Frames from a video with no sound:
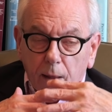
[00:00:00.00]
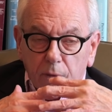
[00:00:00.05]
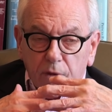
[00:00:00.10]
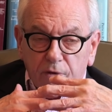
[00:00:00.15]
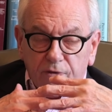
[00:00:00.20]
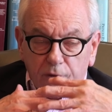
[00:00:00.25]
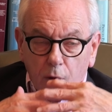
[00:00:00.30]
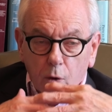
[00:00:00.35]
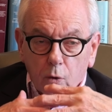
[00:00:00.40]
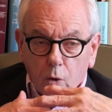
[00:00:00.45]

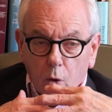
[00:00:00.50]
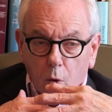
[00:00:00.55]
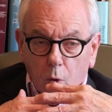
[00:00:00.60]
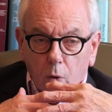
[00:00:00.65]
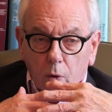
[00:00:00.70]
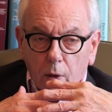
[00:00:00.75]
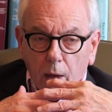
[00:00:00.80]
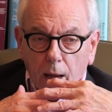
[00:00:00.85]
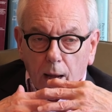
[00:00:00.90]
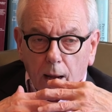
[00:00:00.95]
The
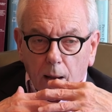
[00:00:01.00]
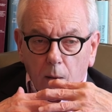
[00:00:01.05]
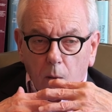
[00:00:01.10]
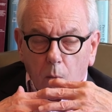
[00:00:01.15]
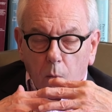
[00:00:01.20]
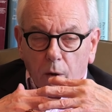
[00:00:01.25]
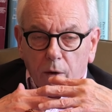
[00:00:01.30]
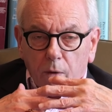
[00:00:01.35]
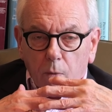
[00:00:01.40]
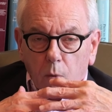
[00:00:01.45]
so-called
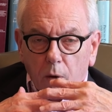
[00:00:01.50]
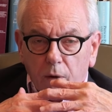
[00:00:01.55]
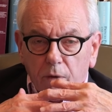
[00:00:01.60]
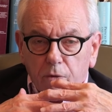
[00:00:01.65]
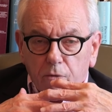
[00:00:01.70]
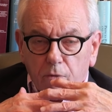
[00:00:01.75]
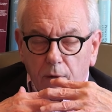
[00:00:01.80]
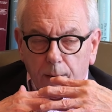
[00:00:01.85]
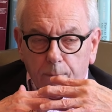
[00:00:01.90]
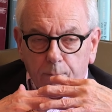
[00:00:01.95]
one of
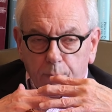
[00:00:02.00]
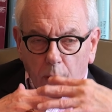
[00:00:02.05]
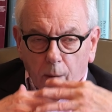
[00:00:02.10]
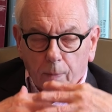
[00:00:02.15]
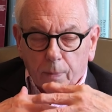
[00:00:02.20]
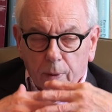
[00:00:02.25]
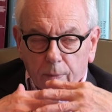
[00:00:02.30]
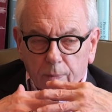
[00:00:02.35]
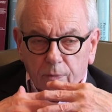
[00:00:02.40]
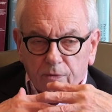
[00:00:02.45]
the great
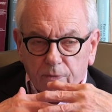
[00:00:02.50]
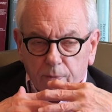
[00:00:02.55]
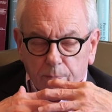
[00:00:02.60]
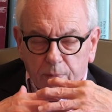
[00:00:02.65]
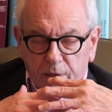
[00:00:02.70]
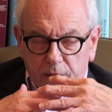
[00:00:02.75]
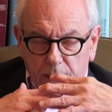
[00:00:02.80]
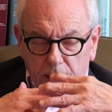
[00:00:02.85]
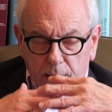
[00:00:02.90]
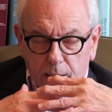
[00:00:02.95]
problems,
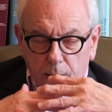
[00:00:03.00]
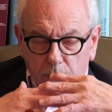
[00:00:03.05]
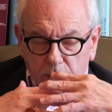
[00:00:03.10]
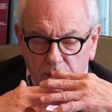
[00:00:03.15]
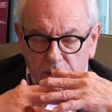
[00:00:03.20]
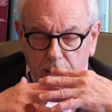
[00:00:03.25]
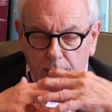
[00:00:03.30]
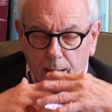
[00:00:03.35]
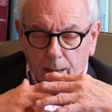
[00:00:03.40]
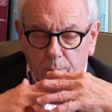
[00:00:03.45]
particularly
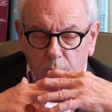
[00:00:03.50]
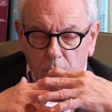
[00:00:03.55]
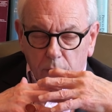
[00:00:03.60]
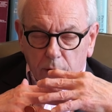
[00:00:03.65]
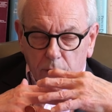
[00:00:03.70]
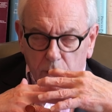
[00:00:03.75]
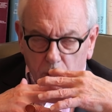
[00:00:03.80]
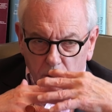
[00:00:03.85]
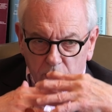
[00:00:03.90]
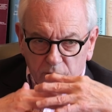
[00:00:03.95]
with Cameron
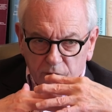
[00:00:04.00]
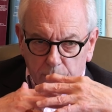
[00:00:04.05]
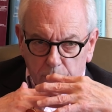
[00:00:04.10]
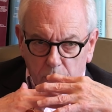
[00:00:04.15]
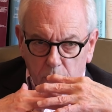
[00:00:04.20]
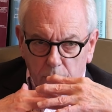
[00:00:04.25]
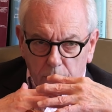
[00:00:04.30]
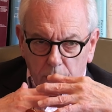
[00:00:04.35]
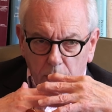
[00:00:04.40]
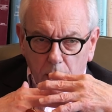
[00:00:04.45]
and
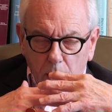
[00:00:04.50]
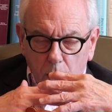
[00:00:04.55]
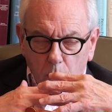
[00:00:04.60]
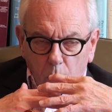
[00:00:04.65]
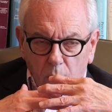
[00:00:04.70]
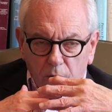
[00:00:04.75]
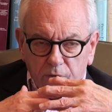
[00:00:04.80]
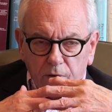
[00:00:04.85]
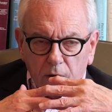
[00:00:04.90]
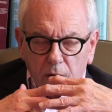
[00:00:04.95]
Osborne,
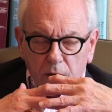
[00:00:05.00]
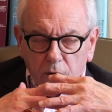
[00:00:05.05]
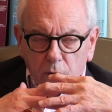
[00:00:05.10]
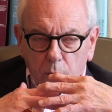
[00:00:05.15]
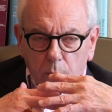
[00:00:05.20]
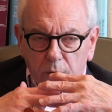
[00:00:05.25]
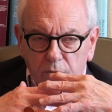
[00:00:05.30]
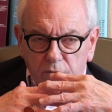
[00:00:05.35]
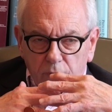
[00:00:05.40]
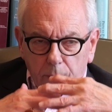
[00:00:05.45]
was,
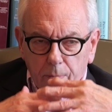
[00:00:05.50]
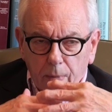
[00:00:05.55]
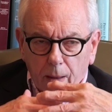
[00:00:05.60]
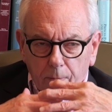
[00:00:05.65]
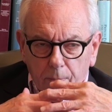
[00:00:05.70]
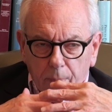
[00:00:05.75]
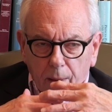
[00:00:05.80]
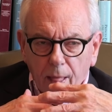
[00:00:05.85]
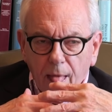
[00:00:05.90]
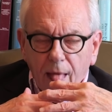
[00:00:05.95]
you will
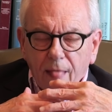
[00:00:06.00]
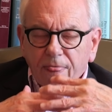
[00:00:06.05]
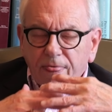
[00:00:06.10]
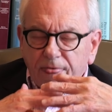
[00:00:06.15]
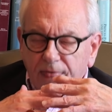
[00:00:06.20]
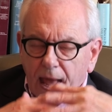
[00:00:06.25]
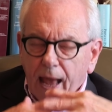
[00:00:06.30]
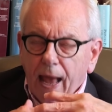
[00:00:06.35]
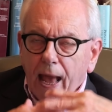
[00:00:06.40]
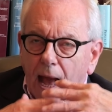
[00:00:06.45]
remember,
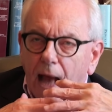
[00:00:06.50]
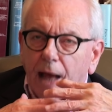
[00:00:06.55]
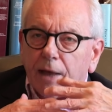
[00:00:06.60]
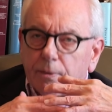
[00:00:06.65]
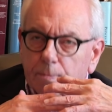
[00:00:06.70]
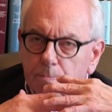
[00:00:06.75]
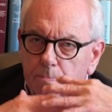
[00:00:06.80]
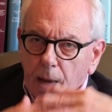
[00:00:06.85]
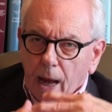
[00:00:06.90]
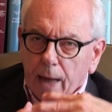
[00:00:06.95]
they
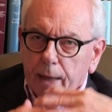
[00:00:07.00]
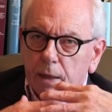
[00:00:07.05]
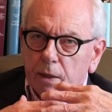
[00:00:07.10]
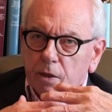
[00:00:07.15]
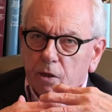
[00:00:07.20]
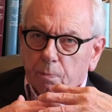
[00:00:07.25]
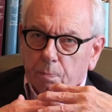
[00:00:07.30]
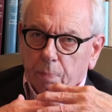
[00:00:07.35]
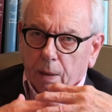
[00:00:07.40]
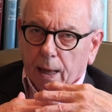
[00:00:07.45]

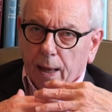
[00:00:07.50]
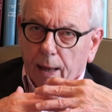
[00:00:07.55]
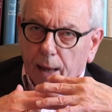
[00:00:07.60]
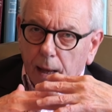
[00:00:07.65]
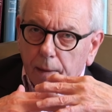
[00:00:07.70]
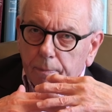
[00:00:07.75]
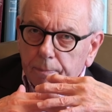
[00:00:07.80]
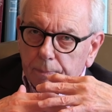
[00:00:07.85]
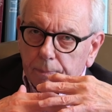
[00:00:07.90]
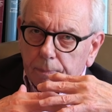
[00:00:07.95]
admired Blair.